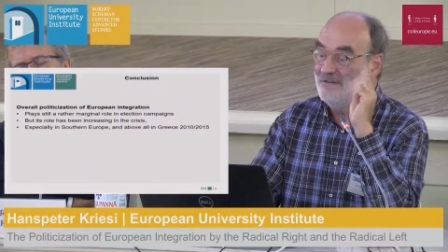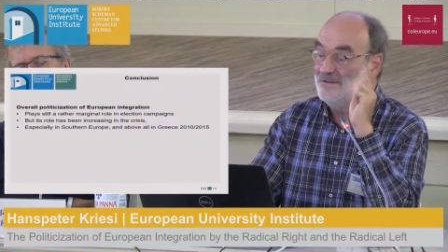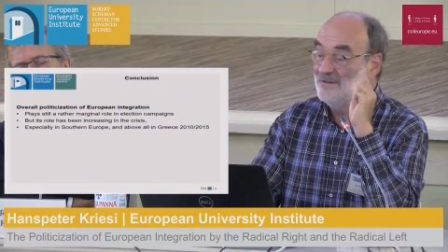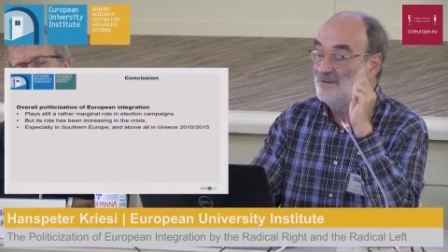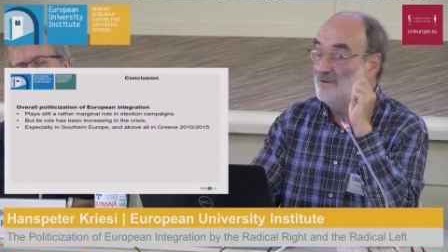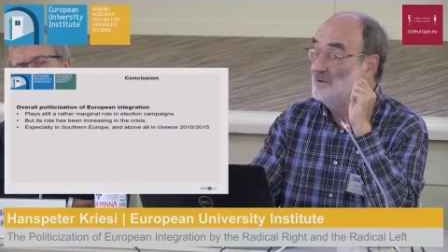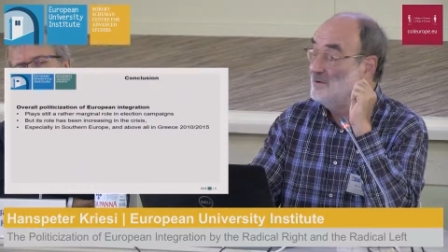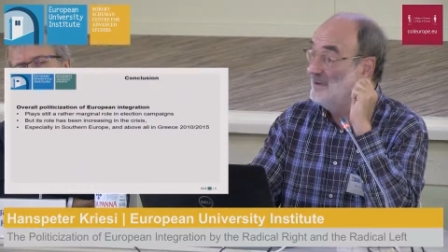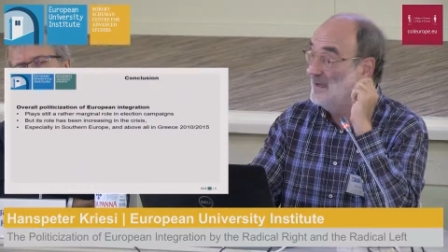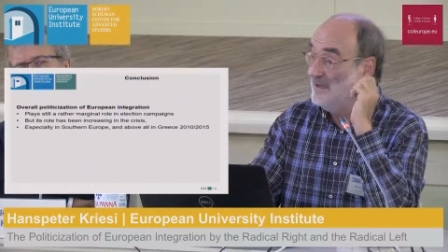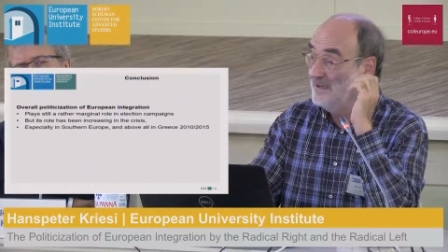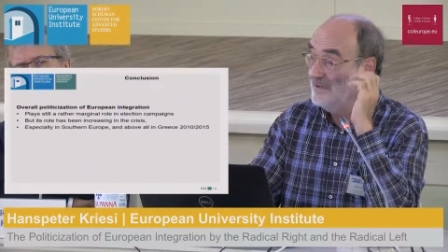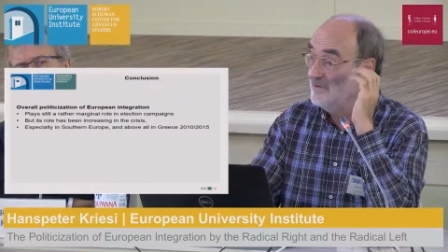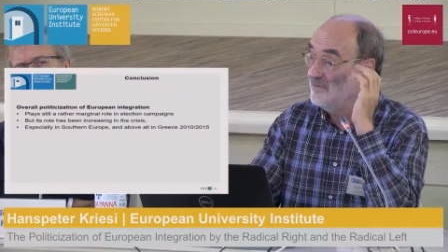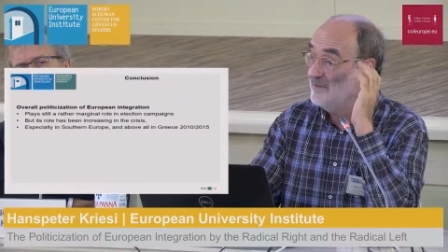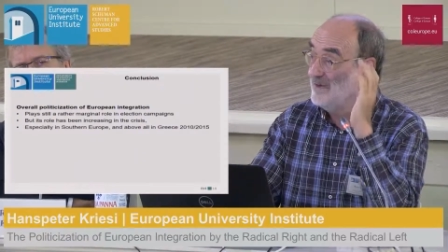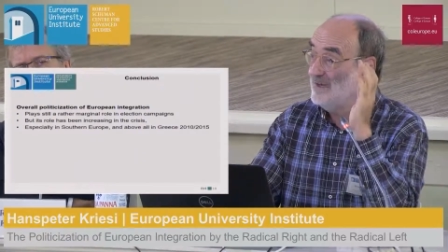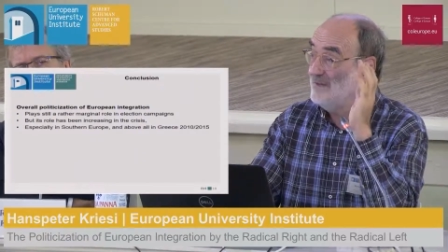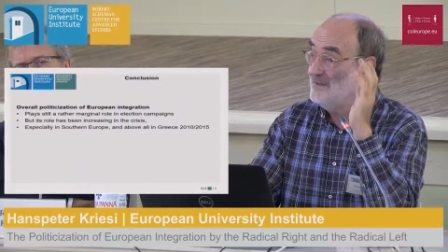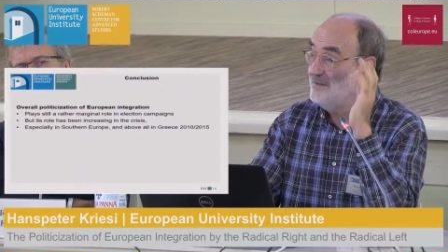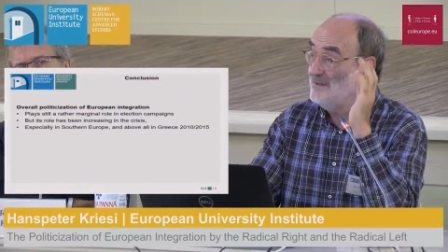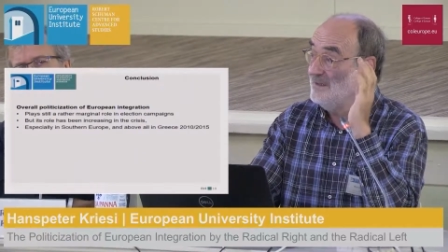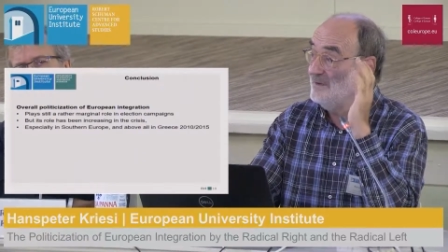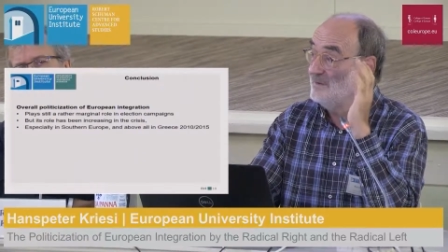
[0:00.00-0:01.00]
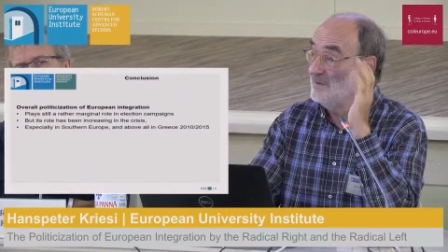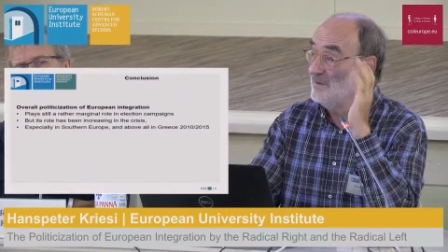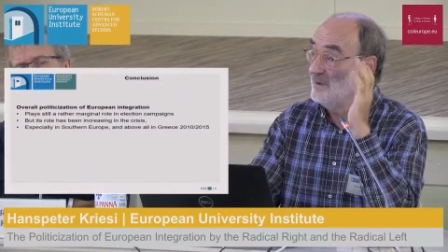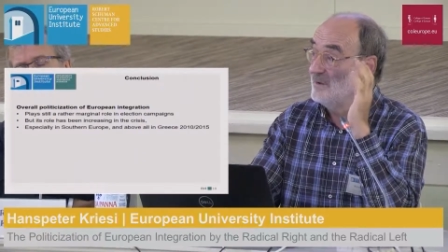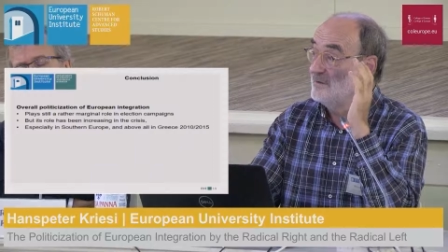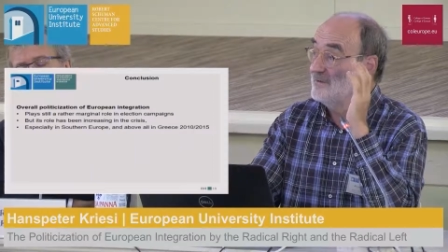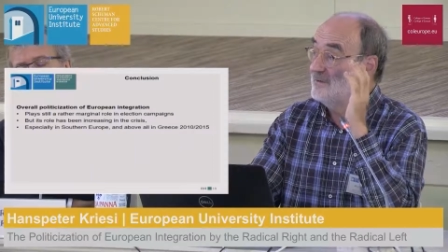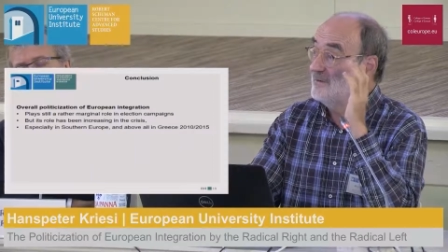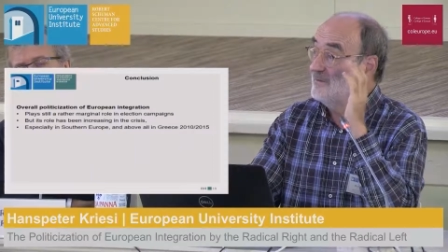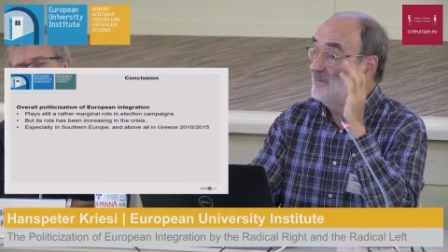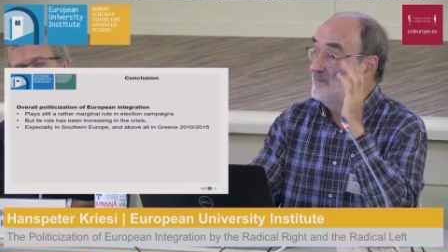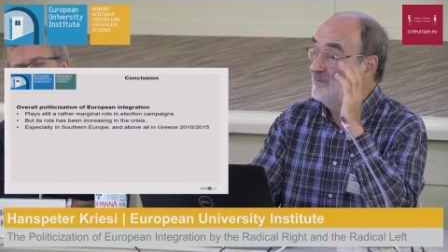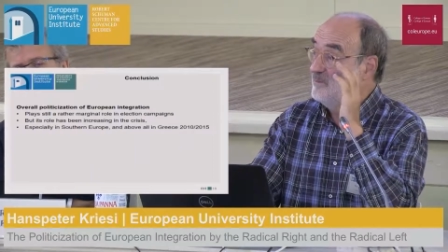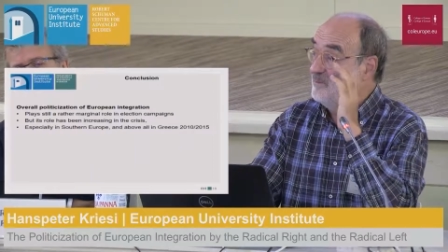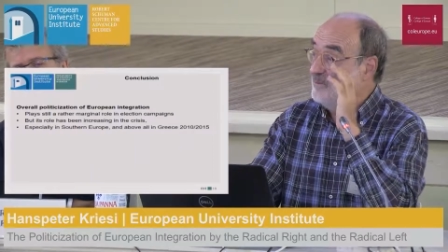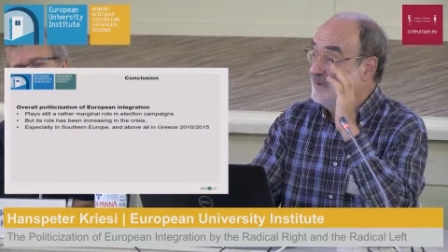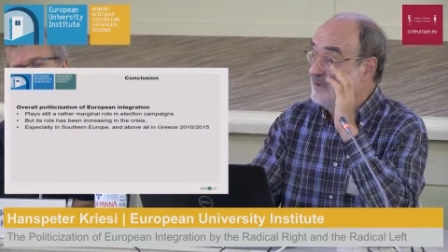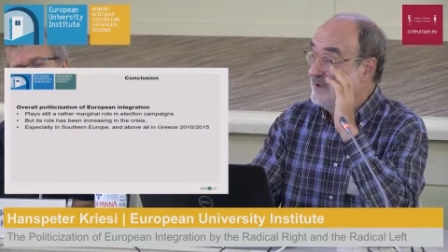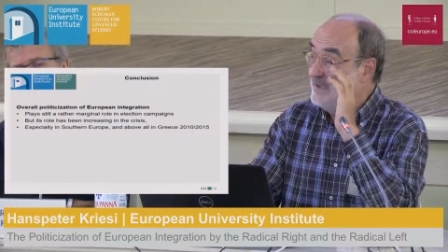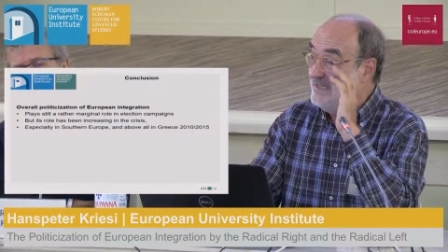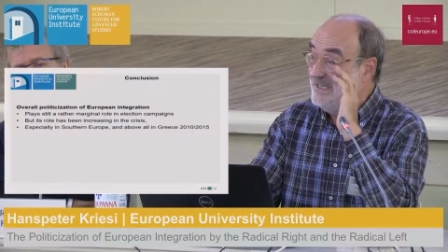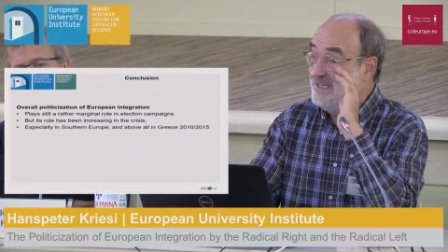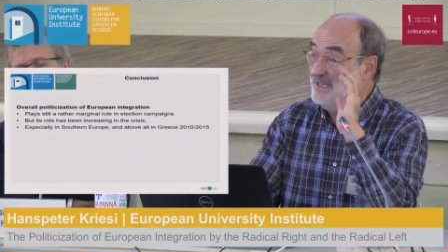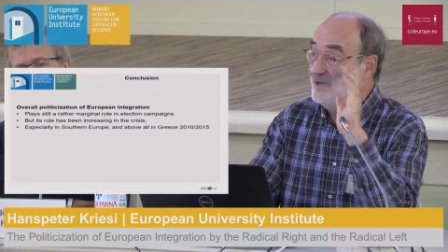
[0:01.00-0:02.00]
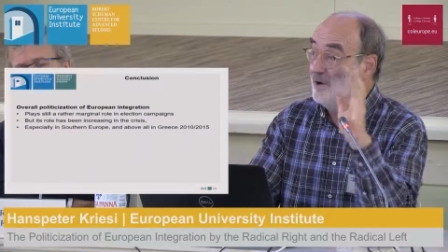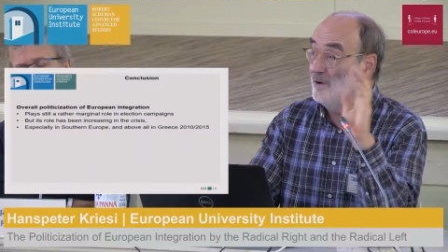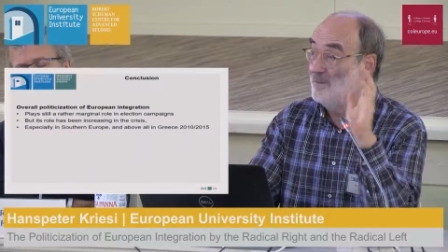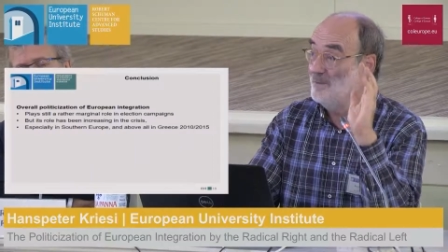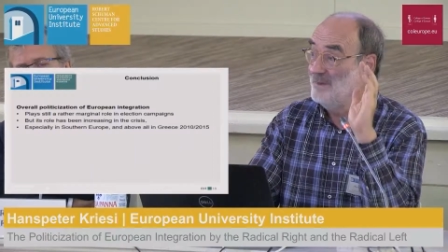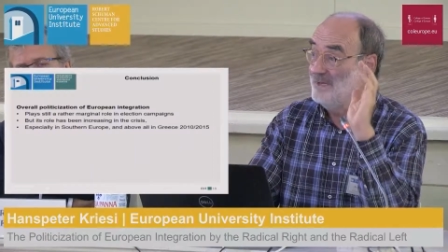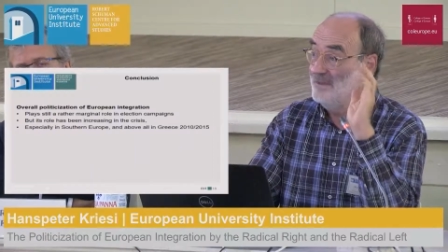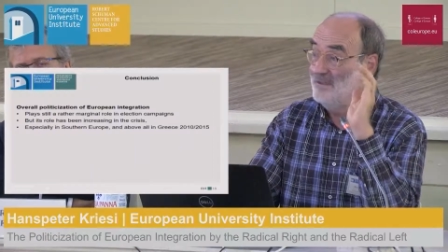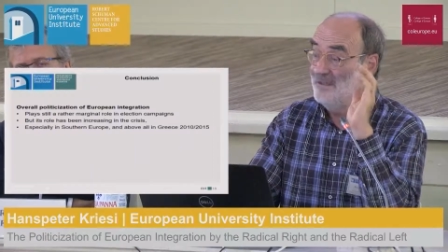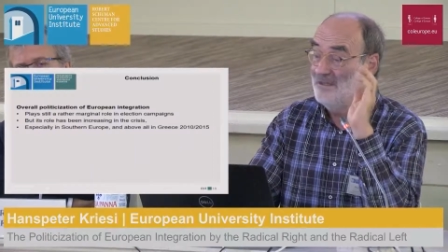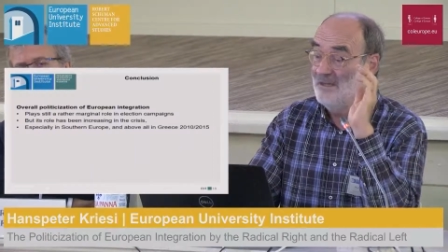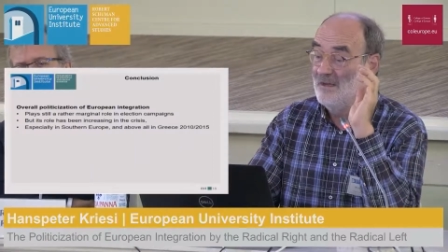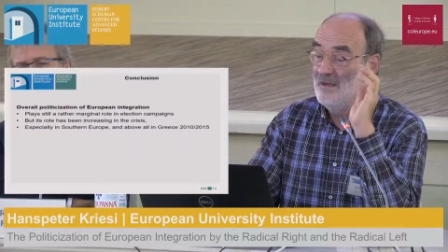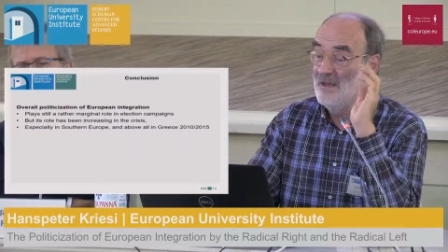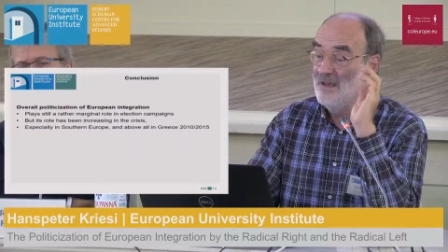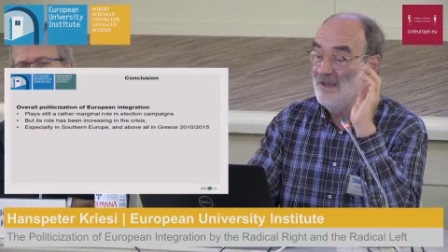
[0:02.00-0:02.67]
So in Greece it was predominant.